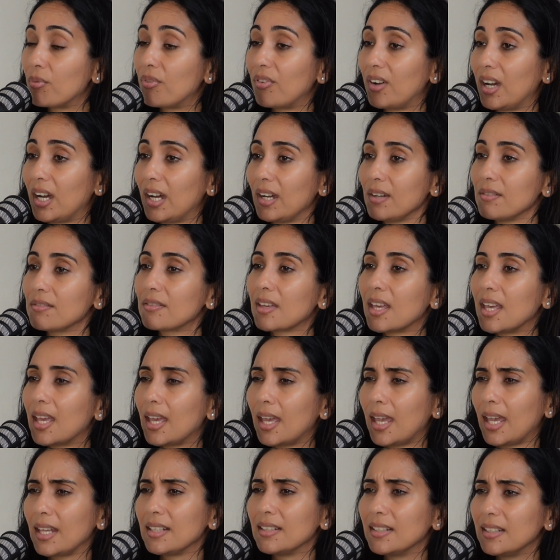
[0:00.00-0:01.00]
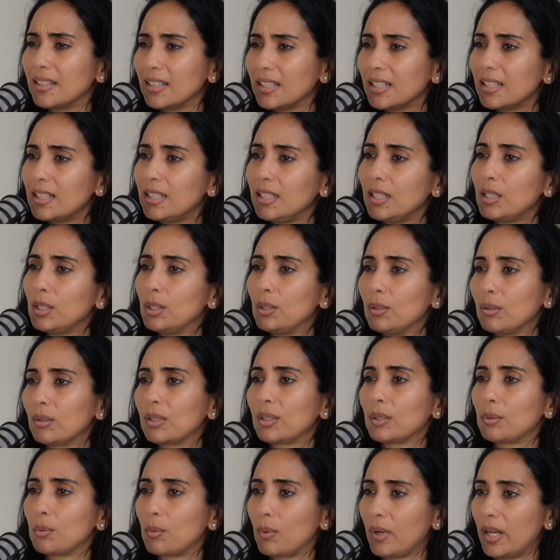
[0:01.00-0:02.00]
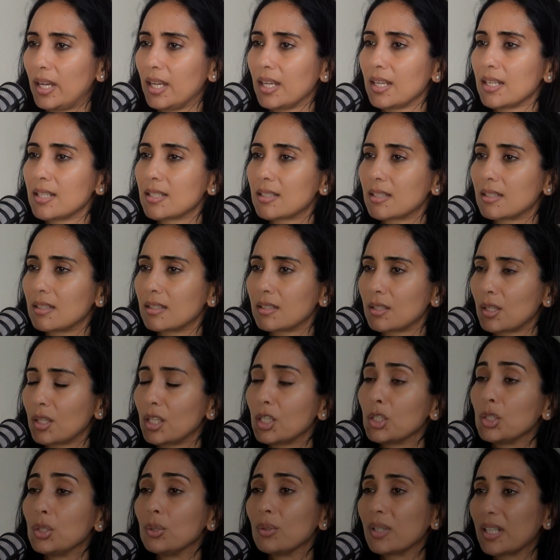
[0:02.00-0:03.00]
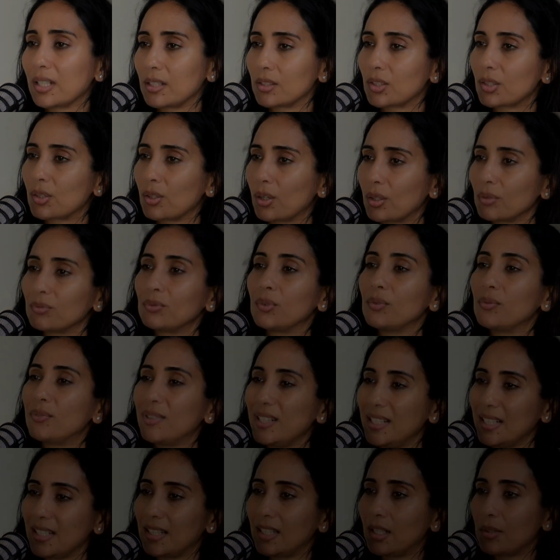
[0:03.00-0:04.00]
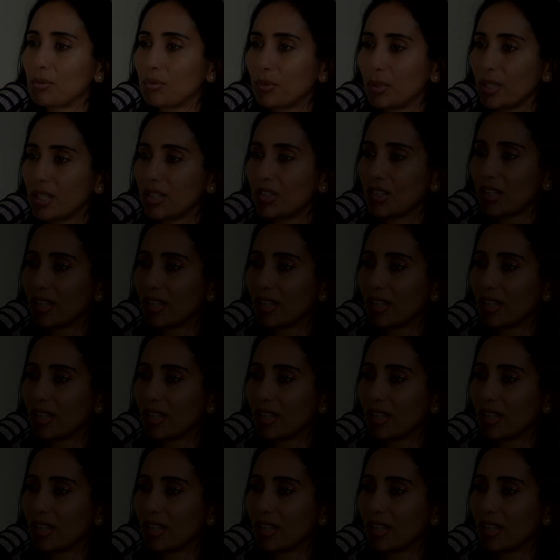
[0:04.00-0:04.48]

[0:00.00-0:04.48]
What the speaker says: 5, and really look at ways so that you can start fulfilling that for each